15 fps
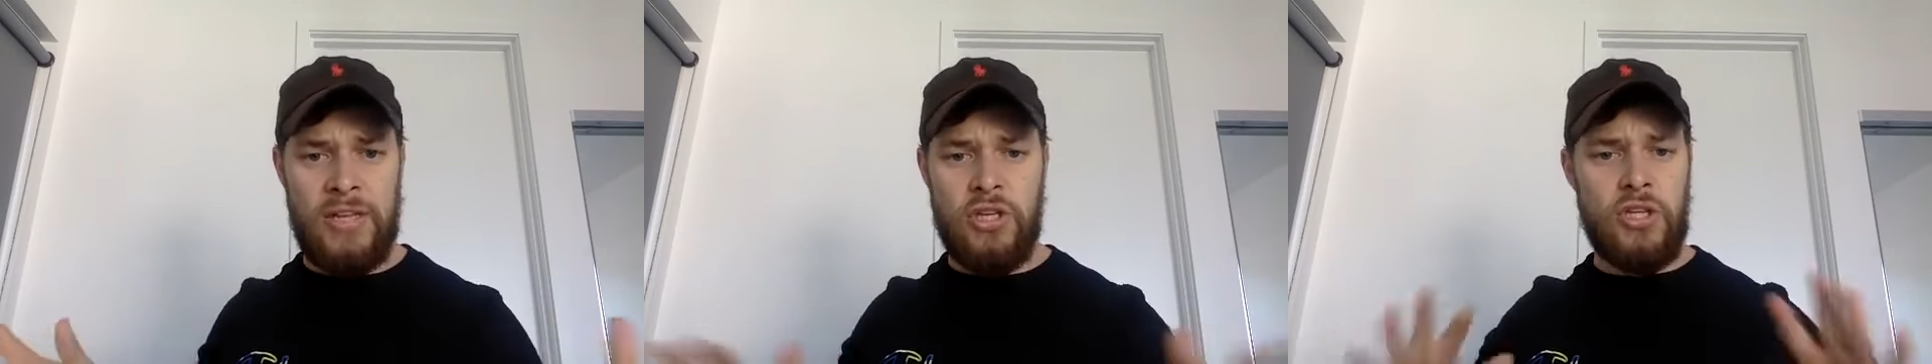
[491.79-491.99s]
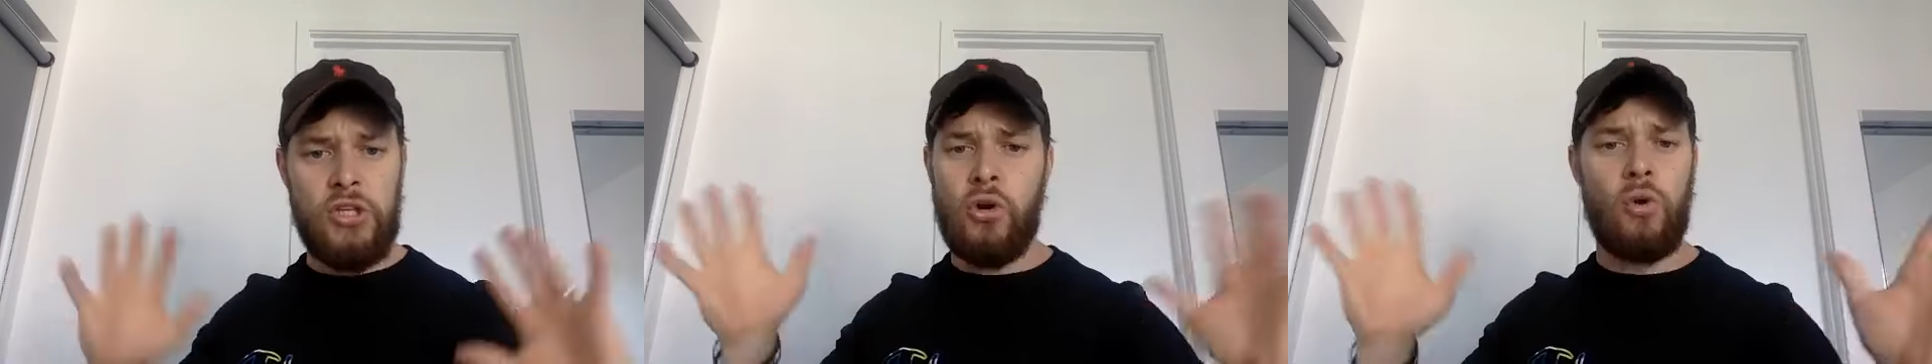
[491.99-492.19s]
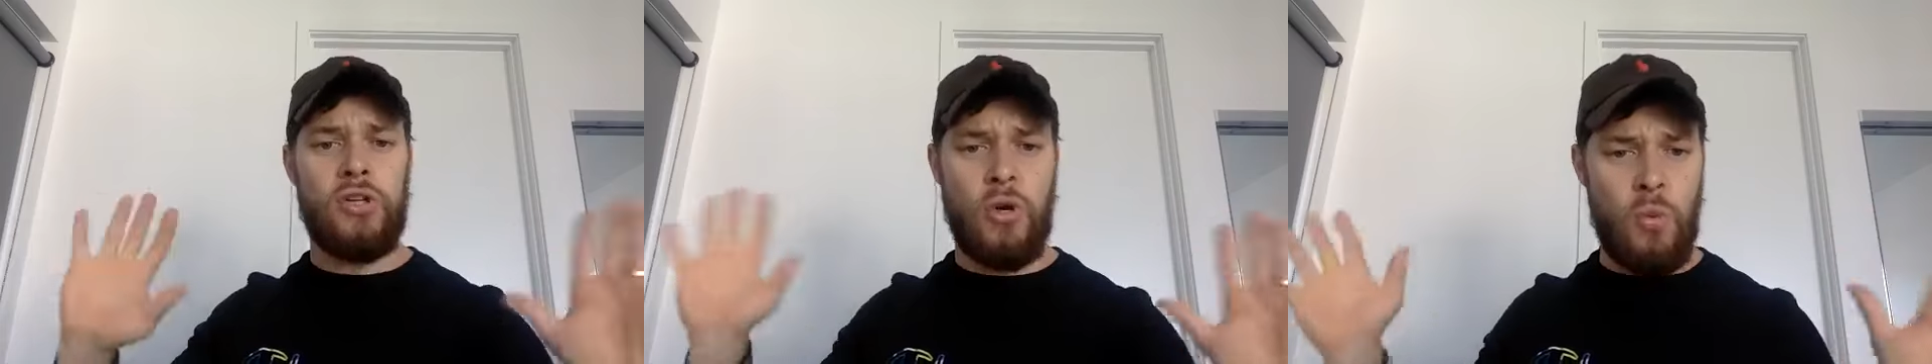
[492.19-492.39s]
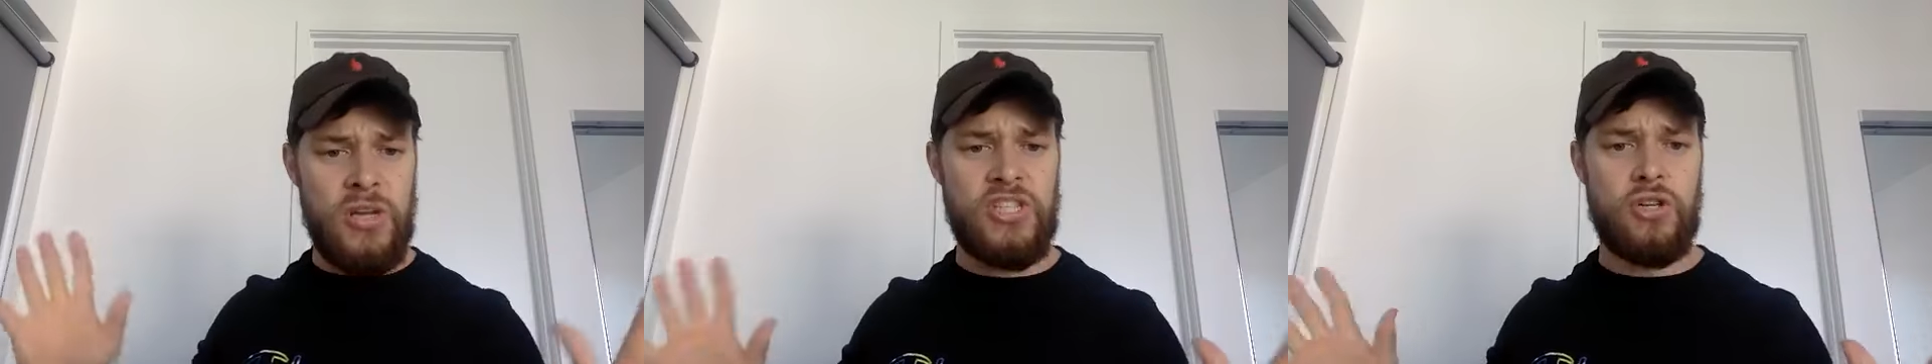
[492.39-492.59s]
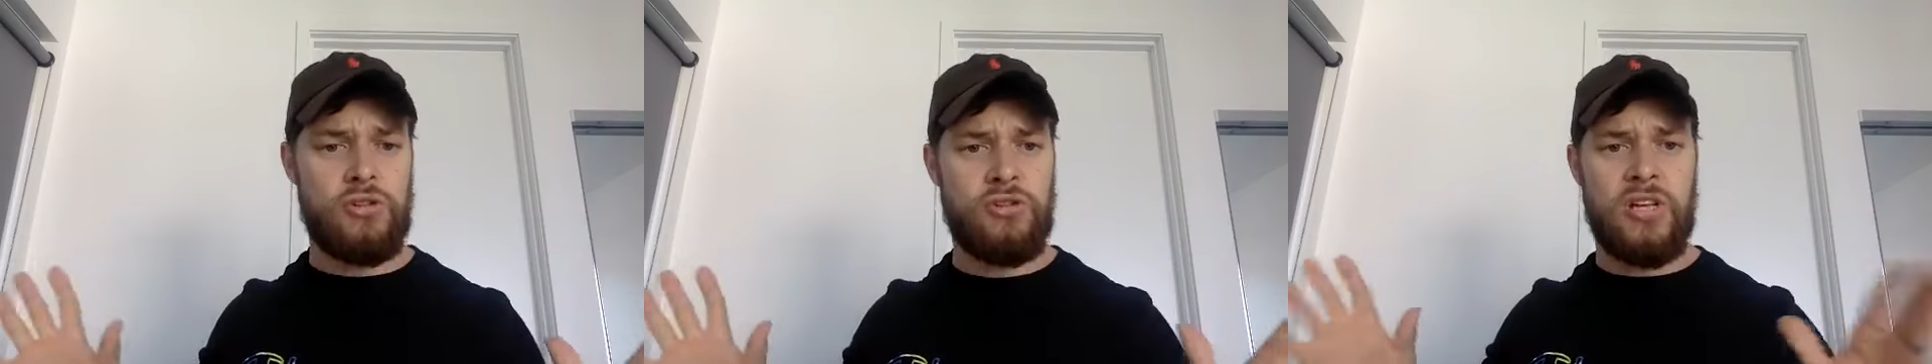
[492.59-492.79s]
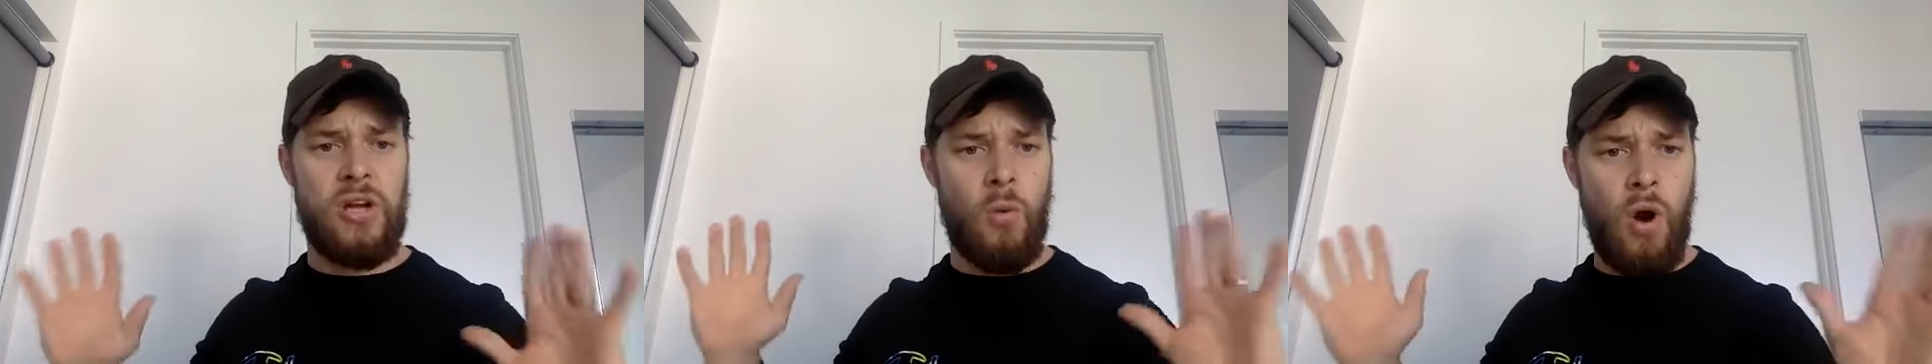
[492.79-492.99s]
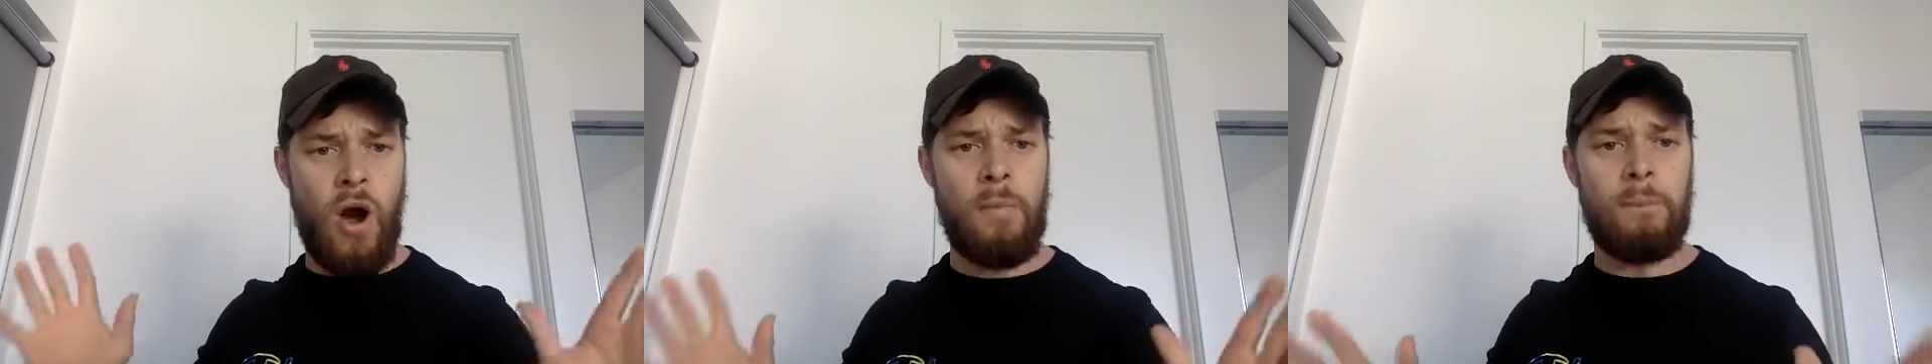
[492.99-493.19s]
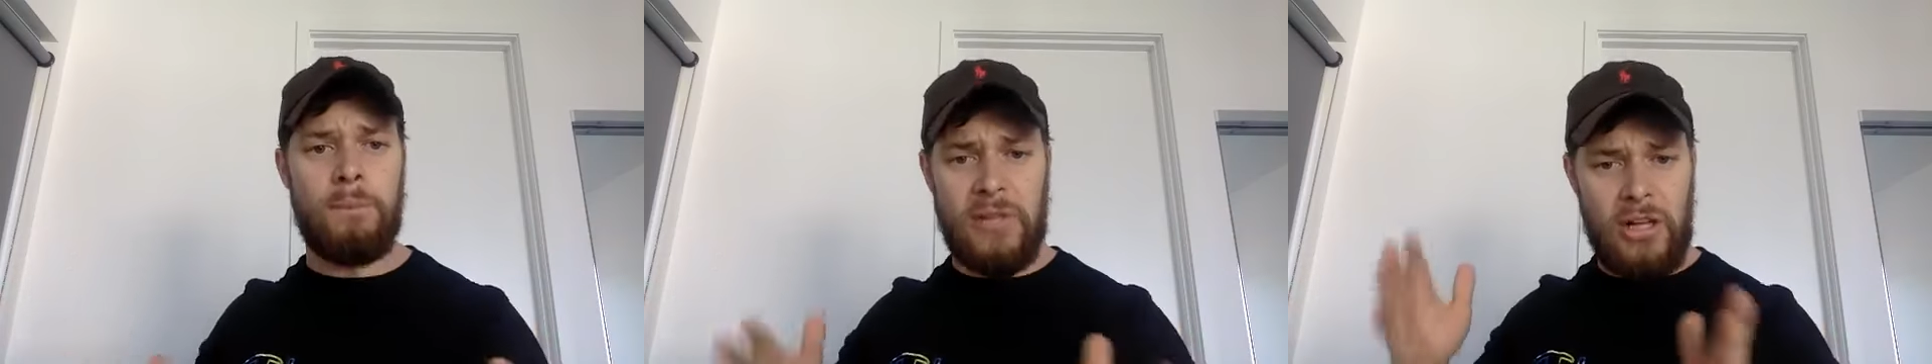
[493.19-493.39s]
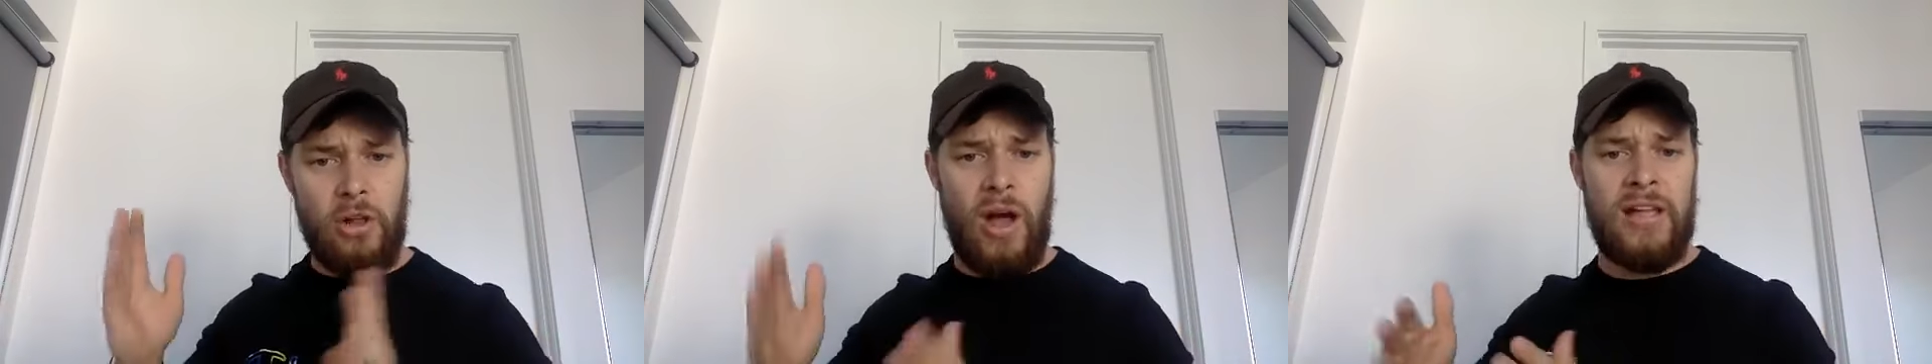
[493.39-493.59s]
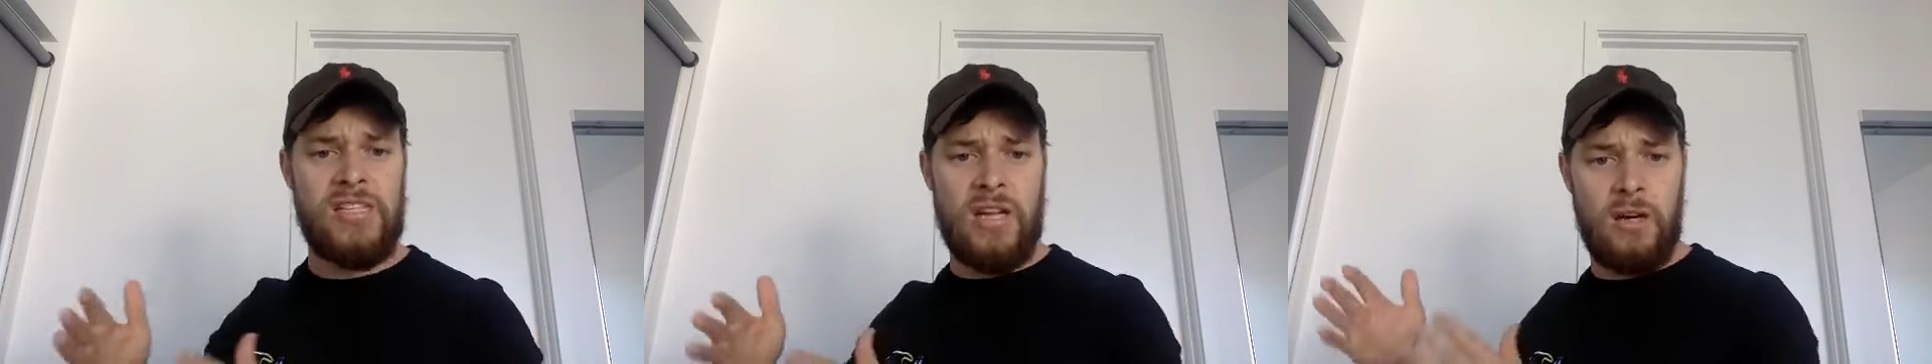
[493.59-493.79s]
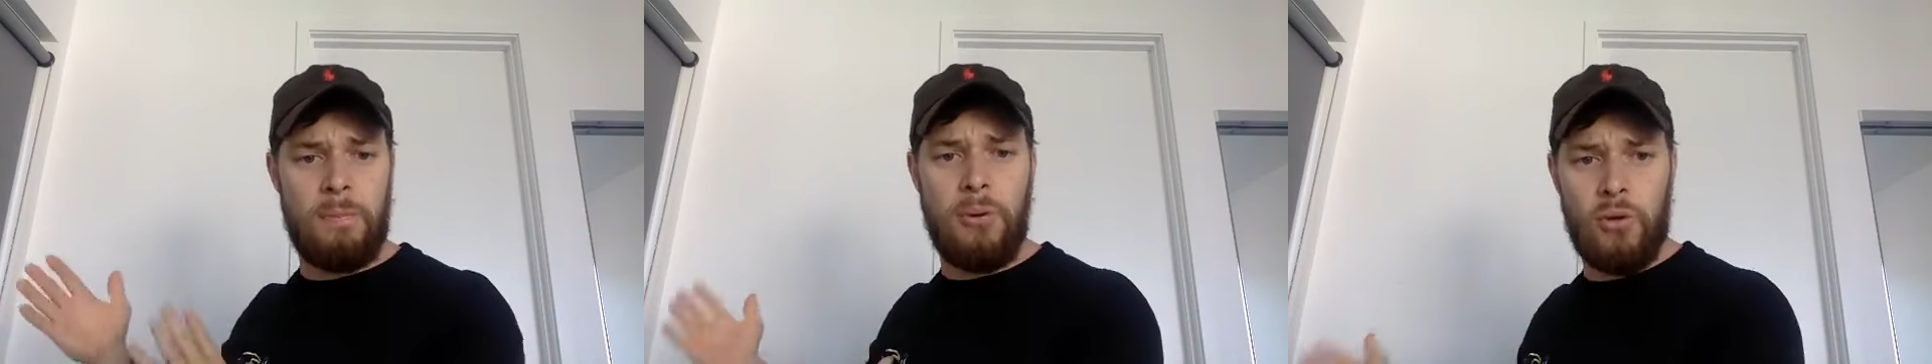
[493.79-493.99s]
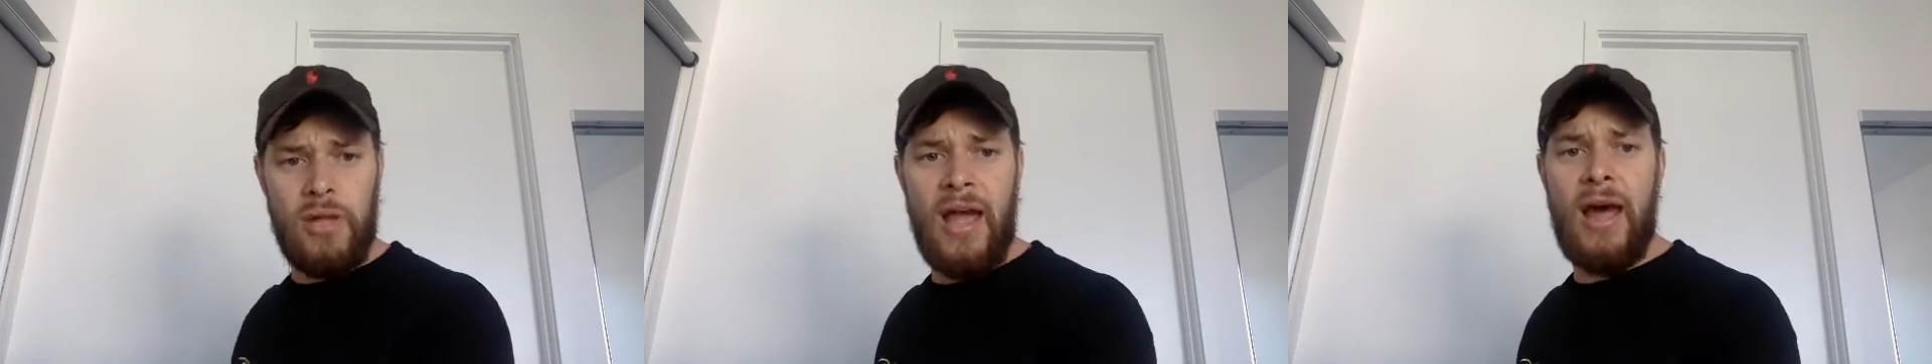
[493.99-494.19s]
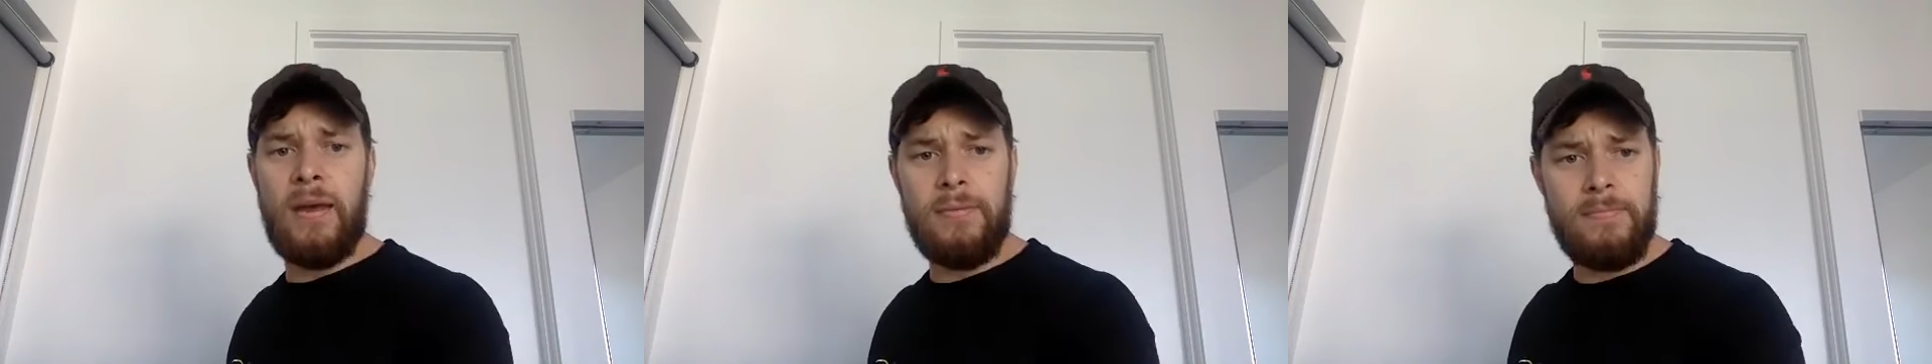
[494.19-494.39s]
You can do all your wizardry you want, but the client's going to pull out.